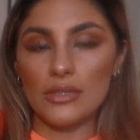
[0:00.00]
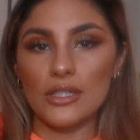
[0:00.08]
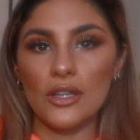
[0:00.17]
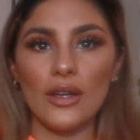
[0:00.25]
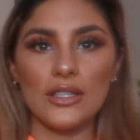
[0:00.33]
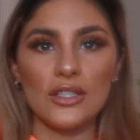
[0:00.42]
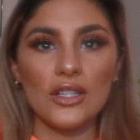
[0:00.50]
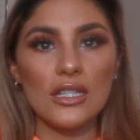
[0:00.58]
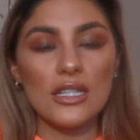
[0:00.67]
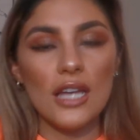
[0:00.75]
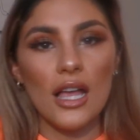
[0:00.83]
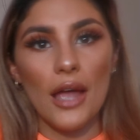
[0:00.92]
So as you can
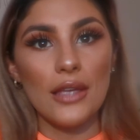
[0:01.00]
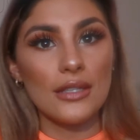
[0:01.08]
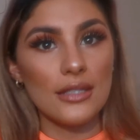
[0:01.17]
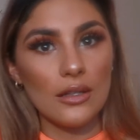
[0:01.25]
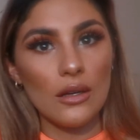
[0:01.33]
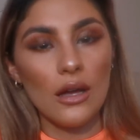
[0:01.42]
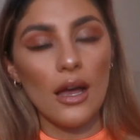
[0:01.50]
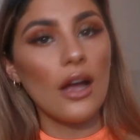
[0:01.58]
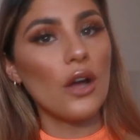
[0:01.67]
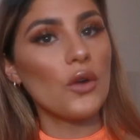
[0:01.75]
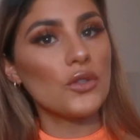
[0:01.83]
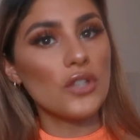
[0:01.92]
tell, I did
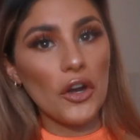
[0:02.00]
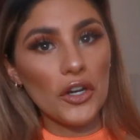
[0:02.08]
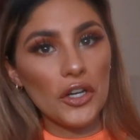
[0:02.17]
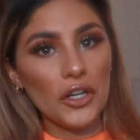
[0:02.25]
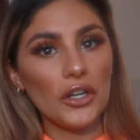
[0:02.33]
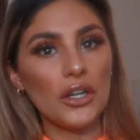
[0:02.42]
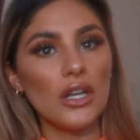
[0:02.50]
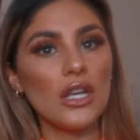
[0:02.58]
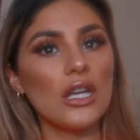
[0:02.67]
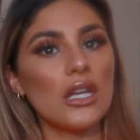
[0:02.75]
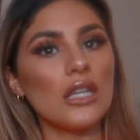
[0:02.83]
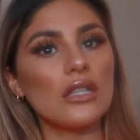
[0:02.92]
go darker
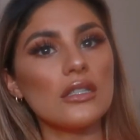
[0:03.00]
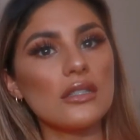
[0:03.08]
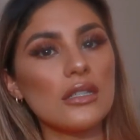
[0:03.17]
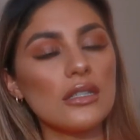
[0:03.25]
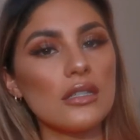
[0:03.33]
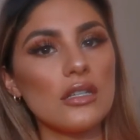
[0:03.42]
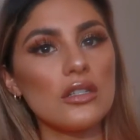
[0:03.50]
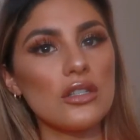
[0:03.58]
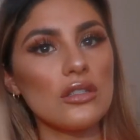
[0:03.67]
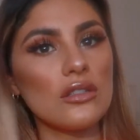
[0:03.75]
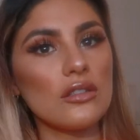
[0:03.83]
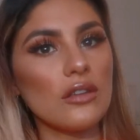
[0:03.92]
and these
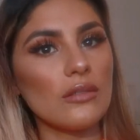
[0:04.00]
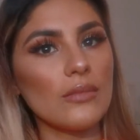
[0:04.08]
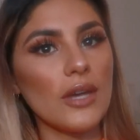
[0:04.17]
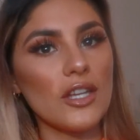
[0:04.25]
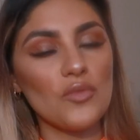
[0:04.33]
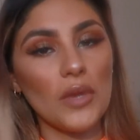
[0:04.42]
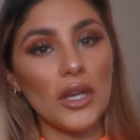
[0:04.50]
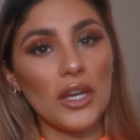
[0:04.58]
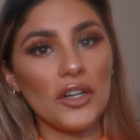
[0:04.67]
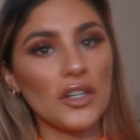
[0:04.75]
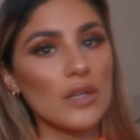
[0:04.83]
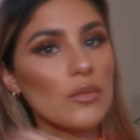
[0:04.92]
extensions don't match my
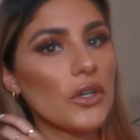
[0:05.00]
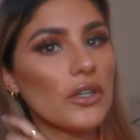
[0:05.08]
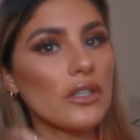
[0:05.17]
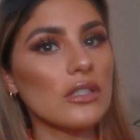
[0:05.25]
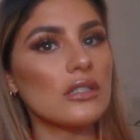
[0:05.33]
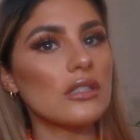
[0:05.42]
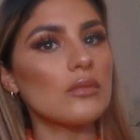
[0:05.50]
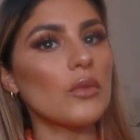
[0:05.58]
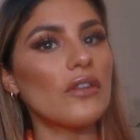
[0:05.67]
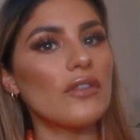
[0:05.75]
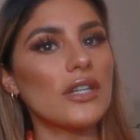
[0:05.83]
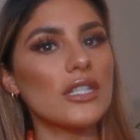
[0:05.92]
hair anymore because it's more
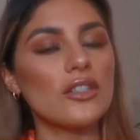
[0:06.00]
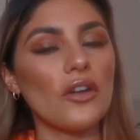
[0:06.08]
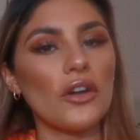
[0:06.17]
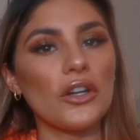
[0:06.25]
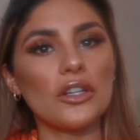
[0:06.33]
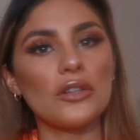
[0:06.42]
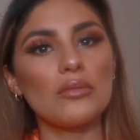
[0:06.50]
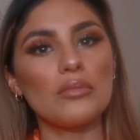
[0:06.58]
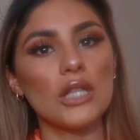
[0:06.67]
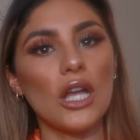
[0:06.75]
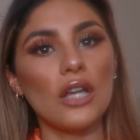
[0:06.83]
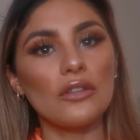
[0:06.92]
of a darker
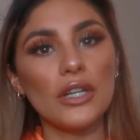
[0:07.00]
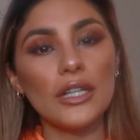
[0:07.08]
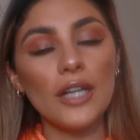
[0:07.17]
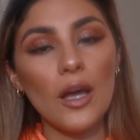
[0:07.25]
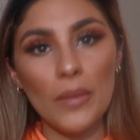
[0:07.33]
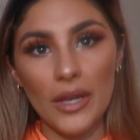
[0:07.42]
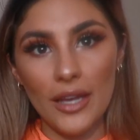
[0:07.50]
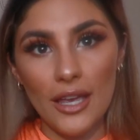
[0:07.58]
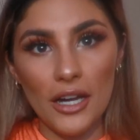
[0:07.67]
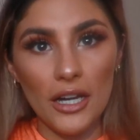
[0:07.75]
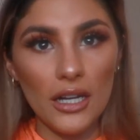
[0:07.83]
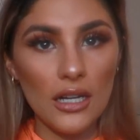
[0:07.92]
blonde right now, my
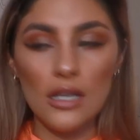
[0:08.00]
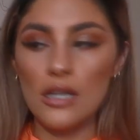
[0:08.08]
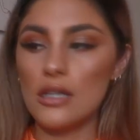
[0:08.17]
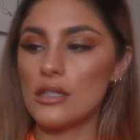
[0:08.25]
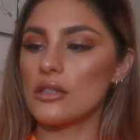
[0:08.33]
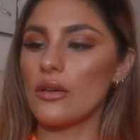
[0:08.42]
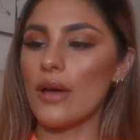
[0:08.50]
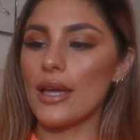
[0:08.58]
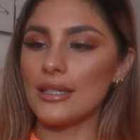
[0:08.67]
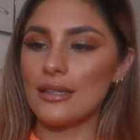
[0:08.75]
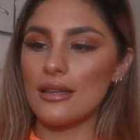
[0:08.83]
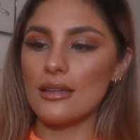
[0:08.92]
hair. So I
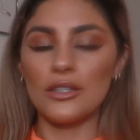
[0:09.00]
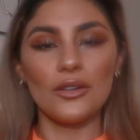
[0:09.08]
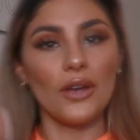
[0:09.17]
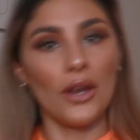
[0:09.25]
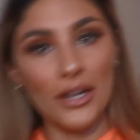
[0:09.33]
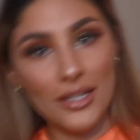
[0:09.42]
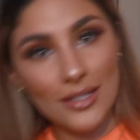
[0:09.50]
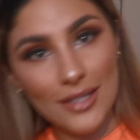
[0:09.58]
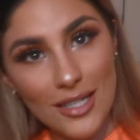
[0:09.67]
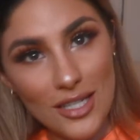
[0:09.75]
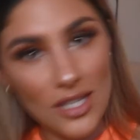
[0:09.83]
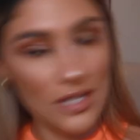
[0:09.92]
needed new hair
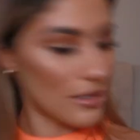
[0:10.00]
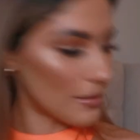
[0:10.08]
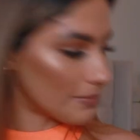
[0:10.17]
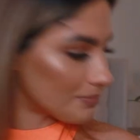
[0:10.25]
extensions.